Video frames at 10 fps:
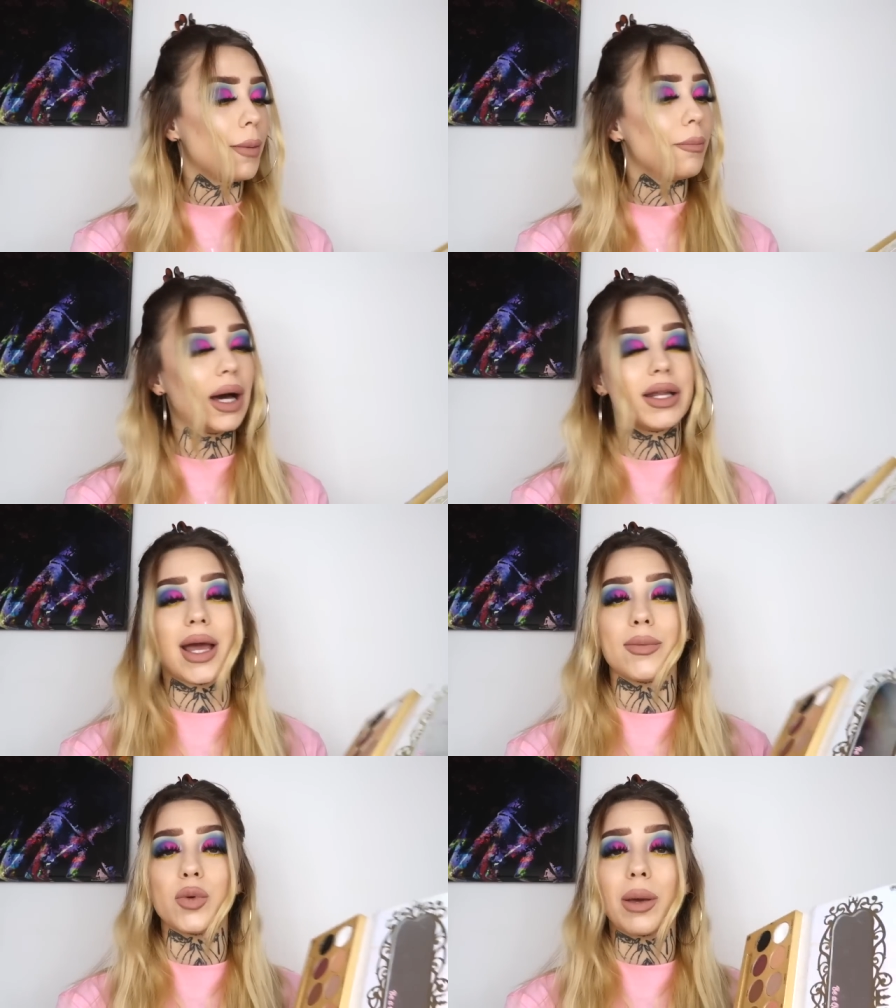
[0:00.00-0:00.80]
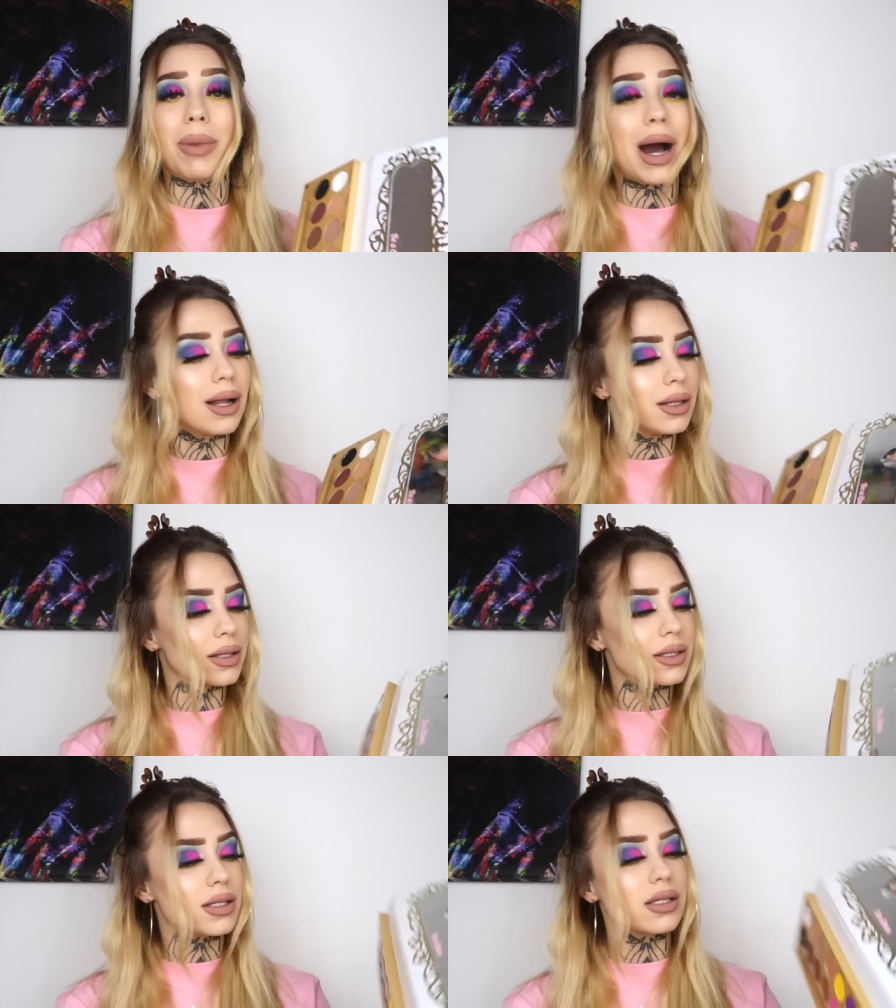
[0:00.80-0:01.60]
Manny MUA
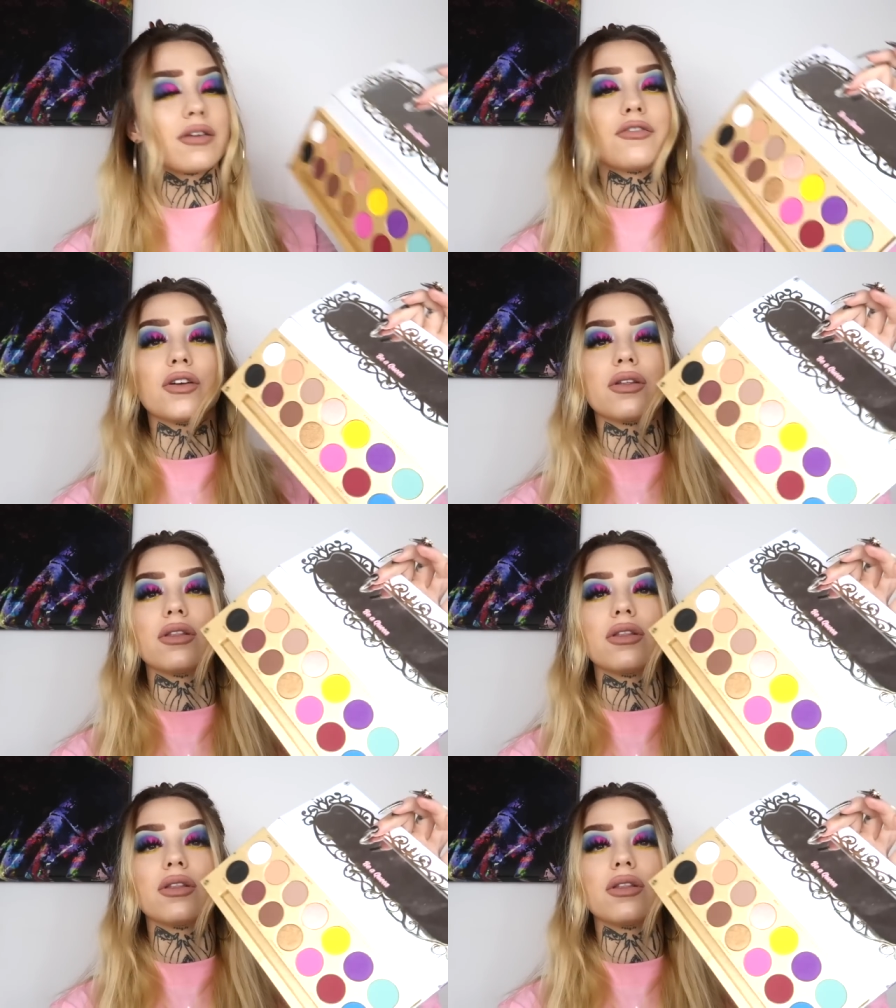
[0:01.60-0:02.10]
palettes for